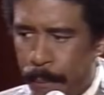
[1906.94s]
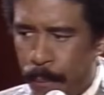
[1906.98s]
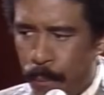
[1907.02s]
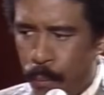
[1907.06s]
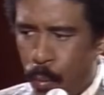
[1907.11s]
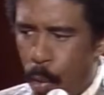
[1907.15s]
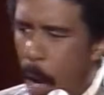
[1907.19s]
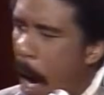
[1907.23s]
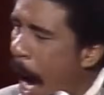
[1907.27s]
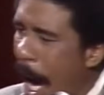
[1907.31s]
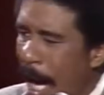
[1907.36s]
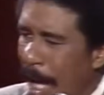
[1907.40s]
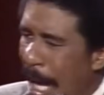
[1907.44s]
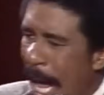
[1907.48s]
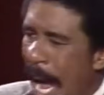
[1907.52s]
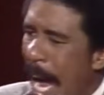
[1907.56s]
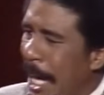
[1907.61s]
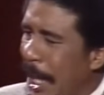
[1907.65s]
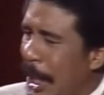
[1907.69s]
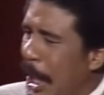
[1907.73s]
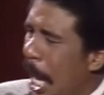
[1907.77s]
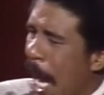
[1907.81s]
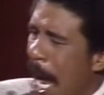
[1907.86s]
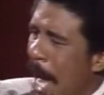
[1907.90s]
I
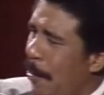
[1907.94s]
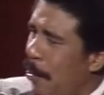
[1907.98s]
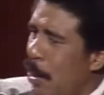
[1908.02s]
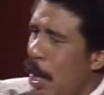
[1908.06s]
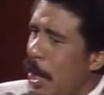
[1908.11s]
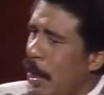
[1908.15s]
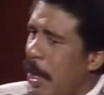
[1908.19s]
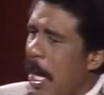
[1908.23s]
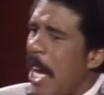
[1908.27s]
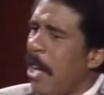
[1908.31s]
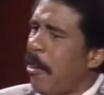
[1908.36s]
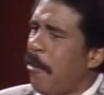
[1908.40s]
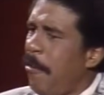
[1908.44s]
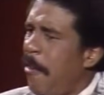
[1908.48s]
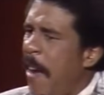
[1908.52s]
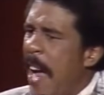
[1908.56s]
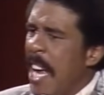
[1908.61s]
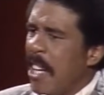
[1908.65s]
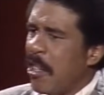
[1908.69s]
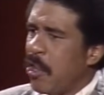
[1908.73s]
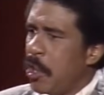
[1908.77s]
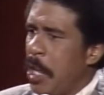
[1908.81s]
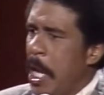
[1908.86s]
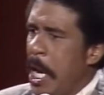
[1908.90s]
like that. I think that's
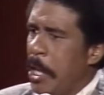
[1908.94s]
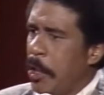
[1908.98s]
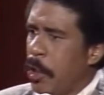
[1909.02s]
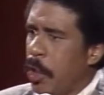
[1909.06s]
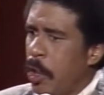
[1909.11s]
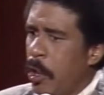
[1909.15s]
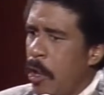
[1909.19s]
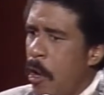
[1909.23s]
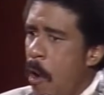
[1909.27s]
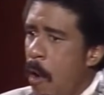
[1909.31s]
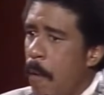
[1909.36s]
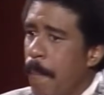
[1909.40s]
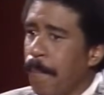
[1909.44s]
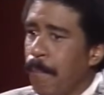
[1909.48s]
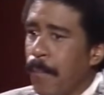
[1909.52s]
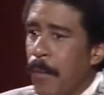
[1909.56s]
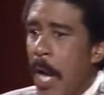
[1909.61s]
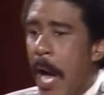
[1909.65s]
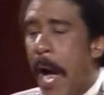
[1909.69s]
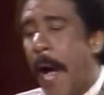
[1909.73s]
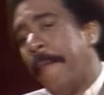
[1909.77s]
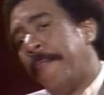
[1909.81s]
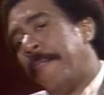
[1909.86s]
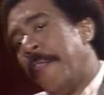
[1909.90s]
fascinating,
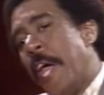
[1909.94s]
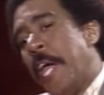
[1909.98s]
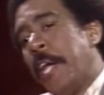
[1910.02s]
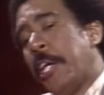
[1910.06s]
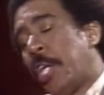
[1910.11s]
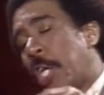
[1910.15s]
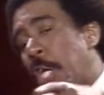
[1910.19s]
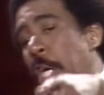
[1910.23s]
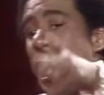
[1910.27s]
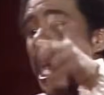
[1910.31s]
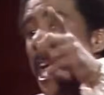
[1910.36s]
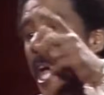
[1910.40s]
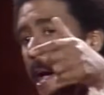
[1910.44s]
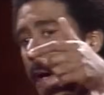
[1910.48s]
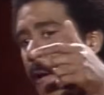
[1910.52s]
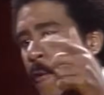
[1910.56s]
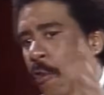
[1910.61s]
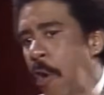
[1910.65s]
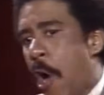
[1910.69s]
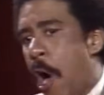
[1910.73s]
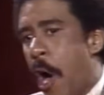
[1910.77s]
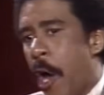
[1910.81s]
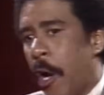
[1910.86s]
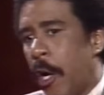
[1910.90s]
I think
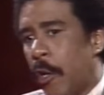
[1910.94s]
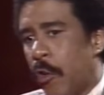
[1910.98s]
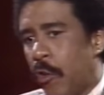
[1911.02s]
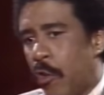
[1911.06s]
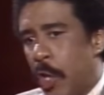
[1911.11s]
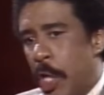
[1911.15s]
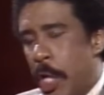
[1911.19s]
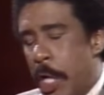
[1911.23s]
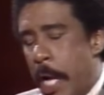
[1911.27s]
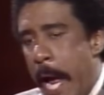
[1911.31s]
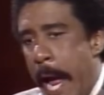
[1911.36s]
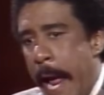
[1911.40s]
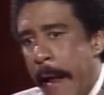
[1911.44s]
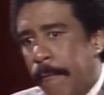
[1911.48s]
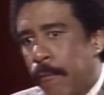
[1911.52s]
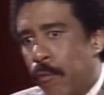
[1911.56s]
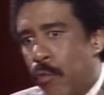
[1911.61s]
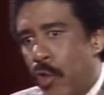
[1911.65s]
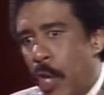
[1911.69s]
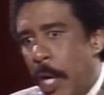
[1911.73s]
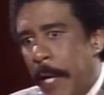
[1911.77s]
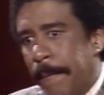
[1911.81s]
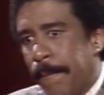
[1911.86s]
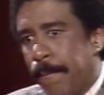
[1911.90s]
kids ought to see that
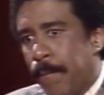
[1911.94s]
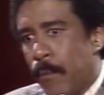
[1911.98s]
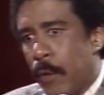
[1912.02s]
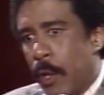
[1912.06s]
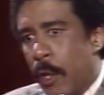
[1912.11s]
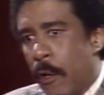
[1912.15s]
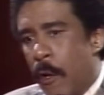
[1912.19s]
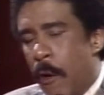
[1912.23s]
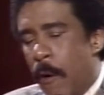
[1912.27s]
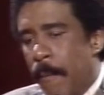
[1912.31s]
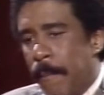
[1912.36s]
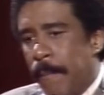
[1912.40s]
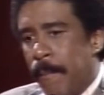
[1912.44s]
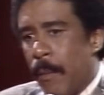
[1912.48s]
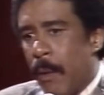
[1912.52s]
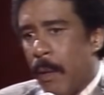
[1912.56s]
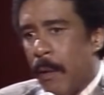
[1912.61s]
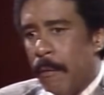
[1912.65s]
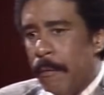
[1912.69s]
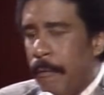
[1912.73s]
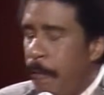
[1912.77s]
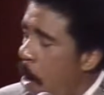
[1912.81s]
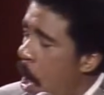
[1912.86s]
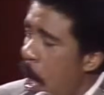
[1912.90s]
shit,
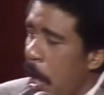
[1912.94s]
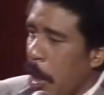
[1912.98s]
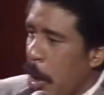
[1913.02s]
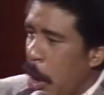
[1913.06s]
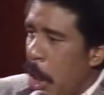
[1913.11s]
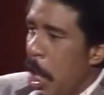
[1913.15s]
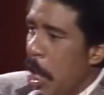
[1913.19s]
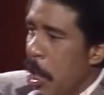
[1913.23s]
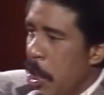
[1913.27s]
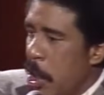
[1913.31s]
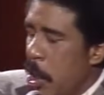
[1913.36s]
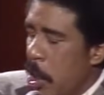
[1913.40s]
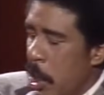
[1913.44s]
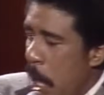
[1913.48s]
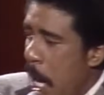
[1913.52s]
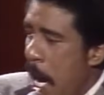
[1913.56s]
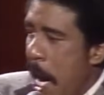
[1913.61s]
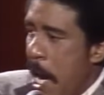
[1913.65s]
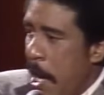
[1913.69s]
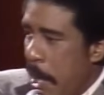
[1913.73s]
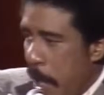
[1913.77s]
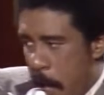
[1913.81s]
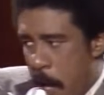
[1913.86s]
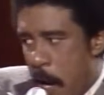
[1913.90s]
Fuck
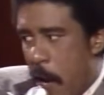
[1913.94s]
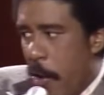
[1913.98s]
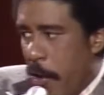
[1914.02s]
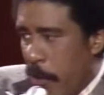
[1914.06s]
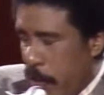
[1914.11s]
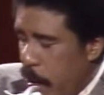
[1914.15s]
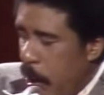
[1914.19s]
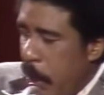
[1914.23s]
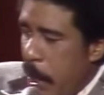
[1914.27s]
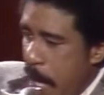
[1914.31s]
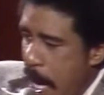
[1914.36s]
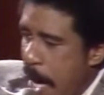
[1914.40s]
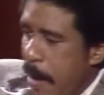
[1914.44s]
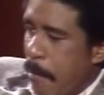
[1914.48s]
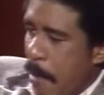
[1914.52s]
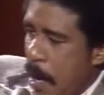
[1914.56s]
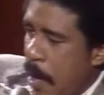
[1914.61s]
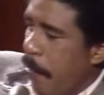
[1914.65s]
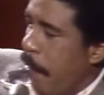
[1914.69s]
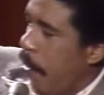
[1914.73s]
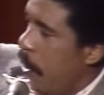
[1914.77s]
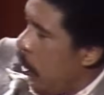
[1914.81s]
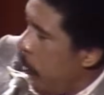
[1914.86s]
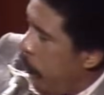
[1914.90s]
Disneyland. They ought to see that
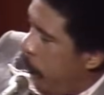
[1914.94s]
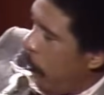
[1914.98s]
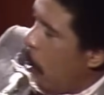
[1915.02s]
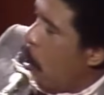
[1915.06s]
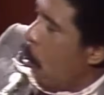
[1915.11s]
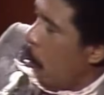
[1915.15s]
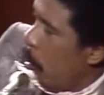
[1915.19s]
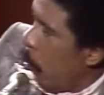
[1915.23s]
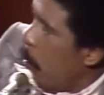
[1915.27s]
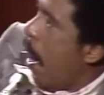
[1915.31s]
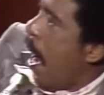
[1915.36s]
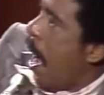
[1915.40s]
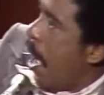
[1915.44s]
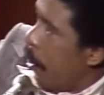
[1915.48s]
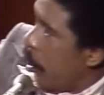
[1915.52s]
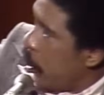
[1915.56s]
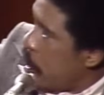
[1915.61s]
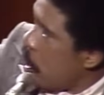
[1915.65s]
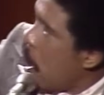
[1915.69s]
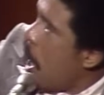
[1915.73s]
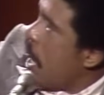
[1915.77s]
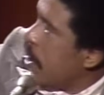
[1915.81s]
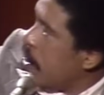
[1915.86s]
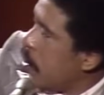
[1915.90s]
motherfucker float around the
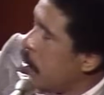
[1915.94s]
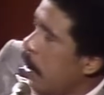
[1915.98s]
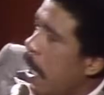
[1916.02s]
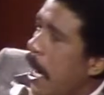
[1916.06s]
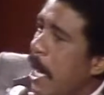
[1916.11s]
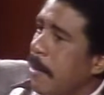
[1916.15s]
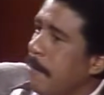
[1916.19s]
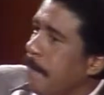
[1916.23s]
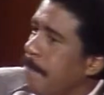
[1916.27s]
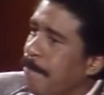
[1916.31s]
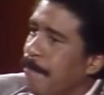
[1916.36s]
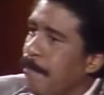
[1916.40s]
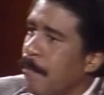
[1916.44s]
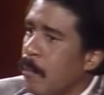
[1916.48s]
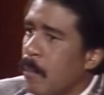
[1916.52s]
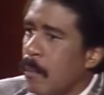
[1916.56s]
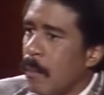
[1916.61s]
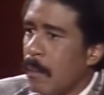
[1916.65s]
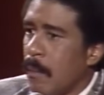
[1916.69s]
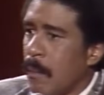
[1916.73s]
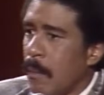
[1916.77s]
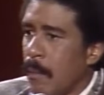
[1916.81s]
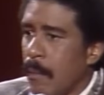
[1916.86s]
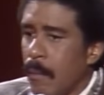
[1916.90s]
church.
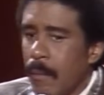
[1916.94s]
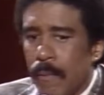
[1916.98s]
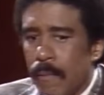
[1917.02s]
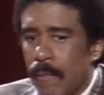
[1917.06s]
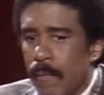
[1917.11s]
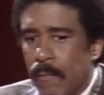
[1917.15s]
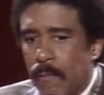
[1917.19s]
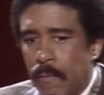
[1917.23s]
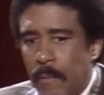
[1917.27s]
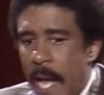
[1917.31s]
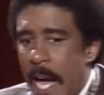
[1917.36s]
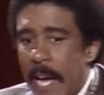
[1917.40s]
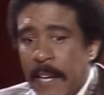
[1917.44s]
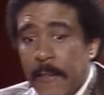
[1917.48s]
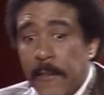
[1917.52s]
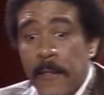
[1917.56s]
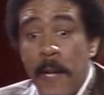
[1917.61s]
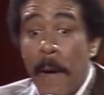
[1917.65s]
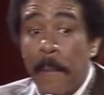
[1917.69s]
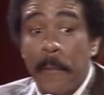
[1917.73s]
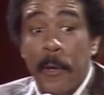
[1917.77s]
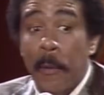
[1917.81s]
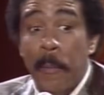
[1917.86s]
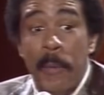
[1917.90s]
That's
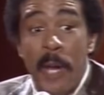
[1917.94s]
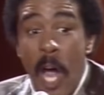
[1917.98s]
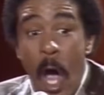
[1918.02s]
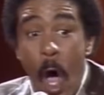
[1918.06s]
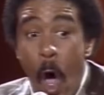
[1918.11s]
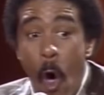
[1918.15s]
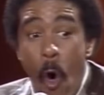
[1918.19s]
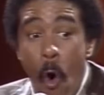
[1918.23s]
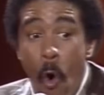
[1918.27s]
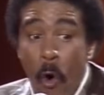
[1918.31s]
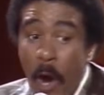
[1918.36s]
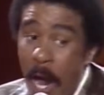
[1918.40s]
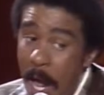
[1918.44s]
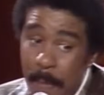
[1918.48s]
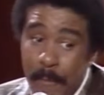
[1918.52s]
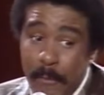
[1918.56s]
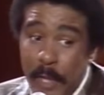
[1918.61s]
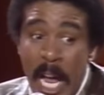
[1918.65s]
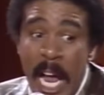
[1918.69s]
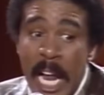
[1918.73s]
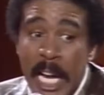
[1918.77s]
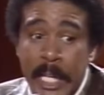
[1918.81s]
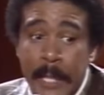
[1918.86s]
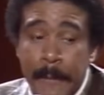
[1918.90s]
something to behold, I'm
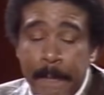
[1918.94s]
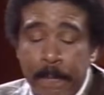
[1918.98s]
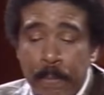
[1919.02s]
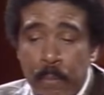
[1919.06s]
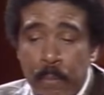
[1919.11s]
telling you.